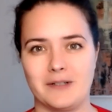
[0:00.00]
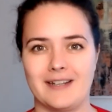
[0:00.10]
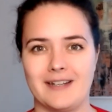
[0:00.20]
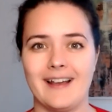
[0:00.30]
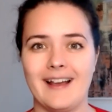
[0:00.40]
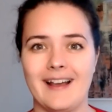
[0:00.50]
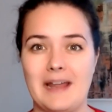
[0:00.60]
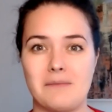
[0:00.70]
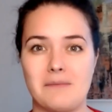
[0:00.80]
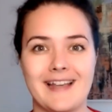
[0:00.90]
And let
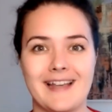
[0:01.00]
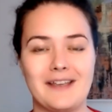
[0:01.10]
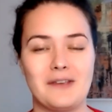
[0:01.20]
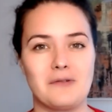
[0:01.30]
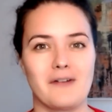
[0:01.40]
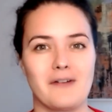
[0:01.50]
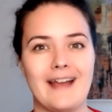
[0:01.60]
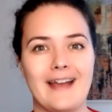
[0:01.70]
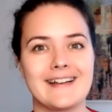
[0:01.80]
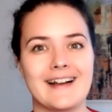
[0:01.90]
me tell you,
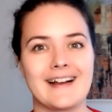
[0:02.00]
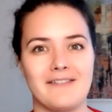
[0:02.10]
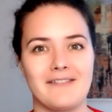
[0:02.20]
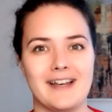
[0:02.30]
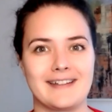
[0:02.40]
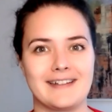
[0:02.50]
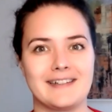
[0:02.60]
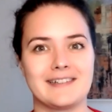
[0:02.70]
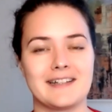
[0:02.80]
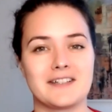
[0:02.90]
writing a cover letter
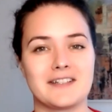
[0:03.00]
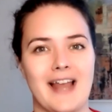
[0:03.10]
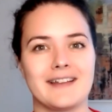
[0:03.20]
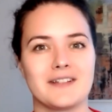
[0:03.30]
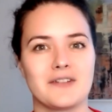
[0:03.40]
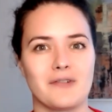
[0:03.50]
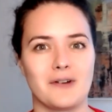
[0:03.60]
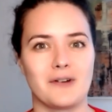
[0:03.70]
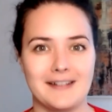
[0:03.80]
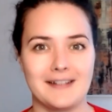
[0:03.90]
is a challenge for
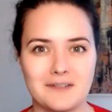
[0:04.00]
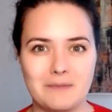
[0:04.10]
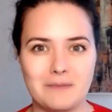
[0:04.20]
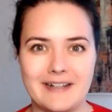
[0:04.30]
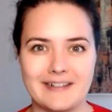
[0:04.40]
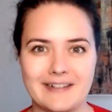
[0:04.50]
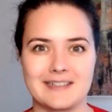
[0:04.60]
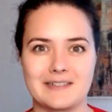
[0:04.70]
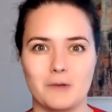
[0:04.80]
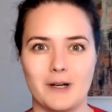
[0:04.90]
native speakers
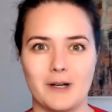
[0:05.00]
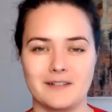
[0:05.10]
as well.